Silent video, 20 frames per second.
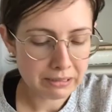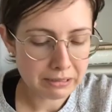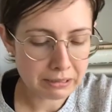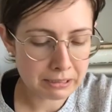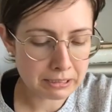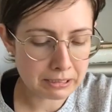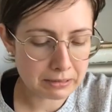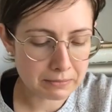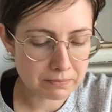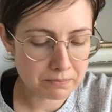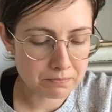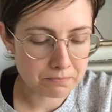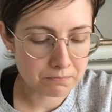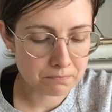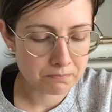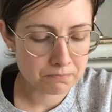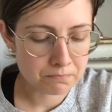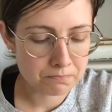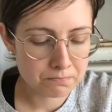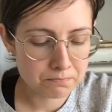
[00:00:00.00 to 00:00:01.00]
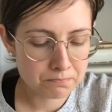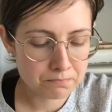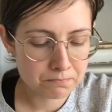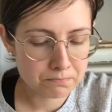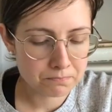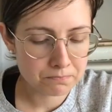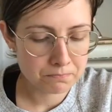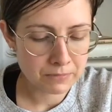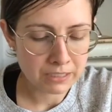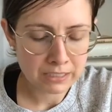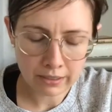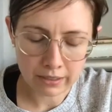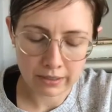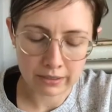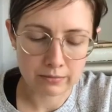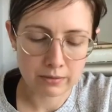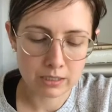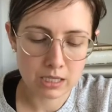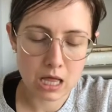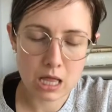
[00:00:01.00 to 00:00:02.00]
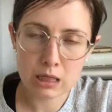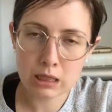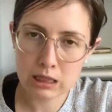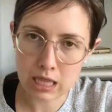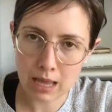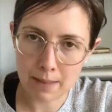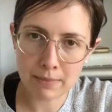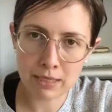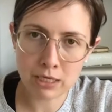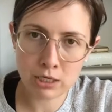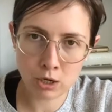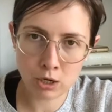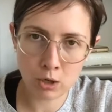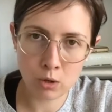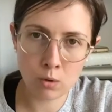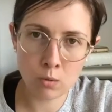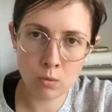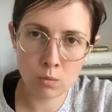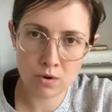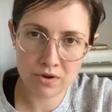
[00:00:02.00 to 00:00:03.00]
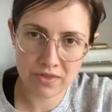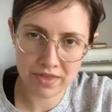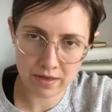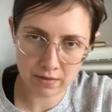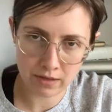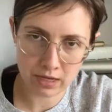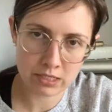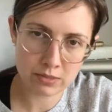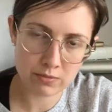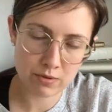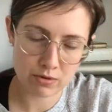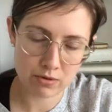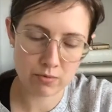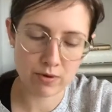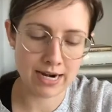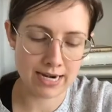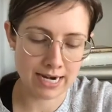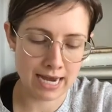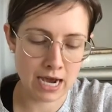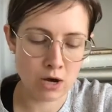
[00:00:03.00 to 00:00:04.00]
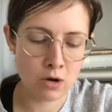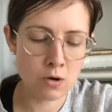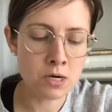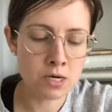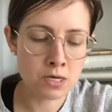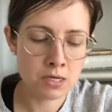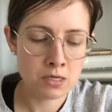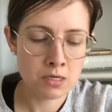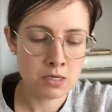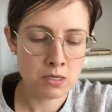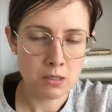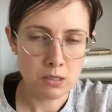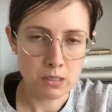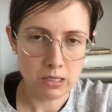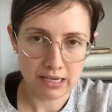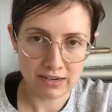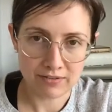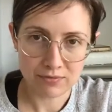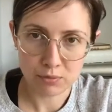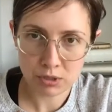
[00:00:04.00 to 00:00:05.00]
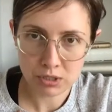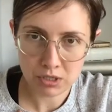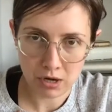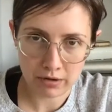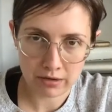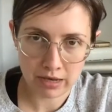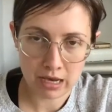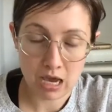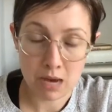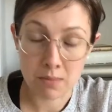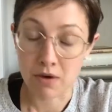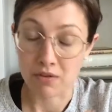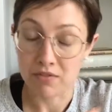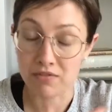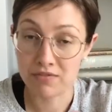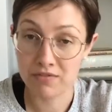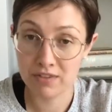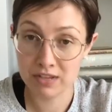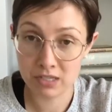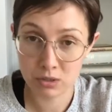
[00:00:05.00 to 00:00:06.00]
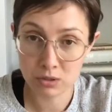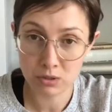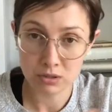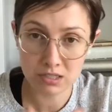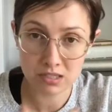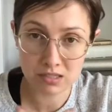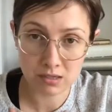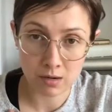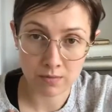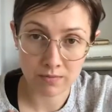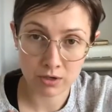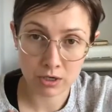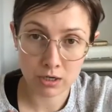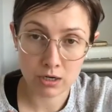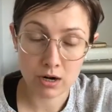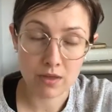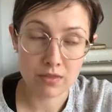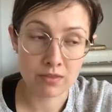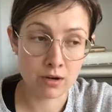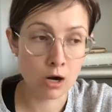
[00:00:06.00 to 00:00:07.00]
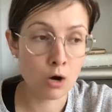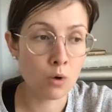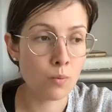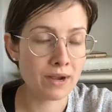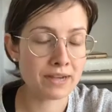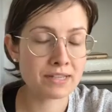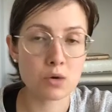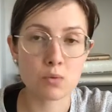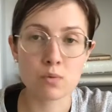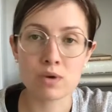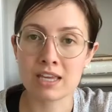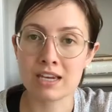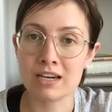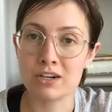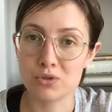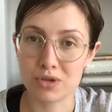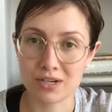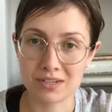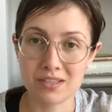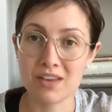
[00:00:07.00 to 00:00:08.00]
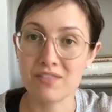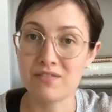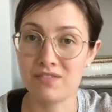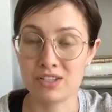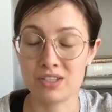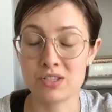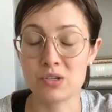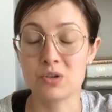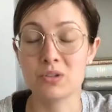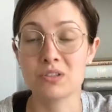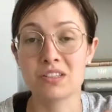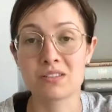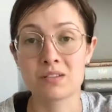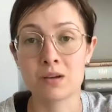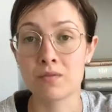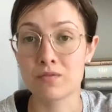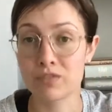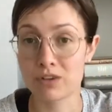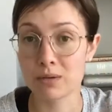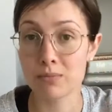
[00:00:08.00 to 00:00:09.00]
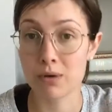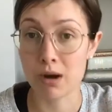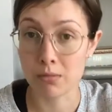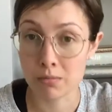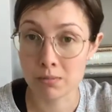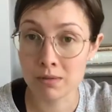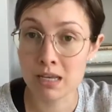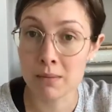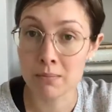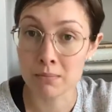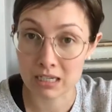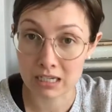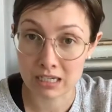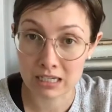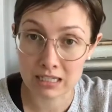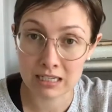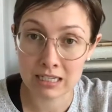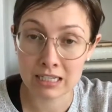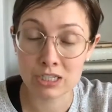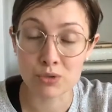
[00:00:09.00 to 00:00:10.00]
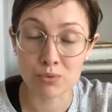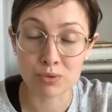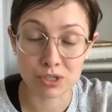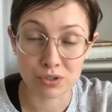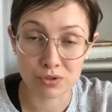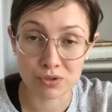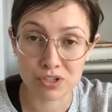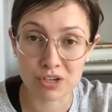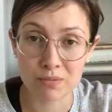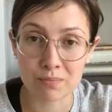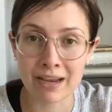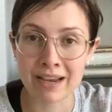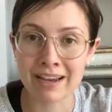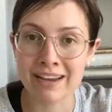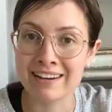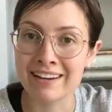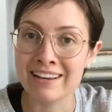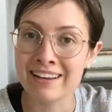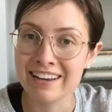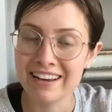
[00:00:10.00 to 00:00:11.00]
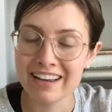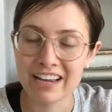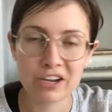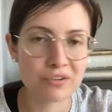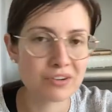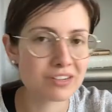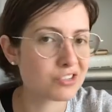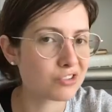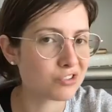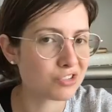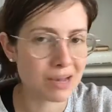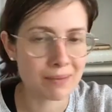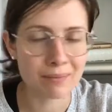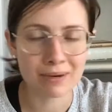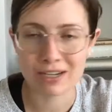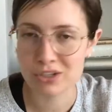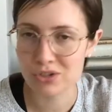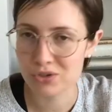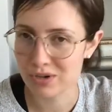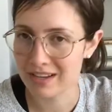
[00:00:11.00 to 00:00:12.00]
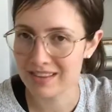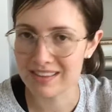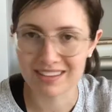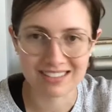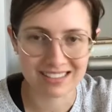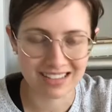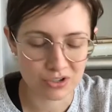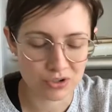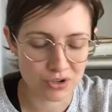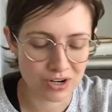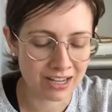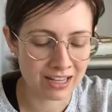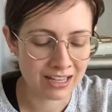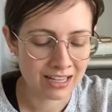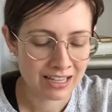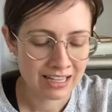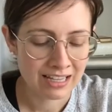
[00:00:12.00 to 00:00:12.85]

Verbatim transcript: Um, yeah, let me know where that lands with you right now. If we're talking about physical discomfort, there are ways that we can address that physical discomfort probably immediately to reduce your pain, increase your stamina and strength, etc.